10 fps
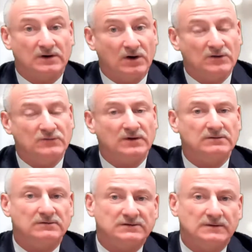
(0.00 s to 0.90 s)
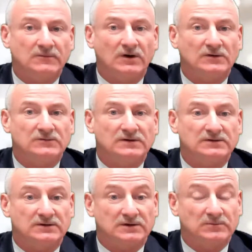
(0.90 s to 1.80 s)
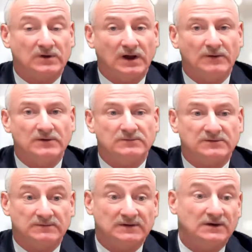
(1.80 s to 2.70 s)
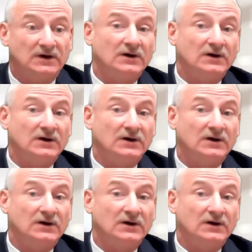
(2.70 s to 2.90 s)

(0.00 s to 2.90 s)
contractor or subcontractor to comply with, which means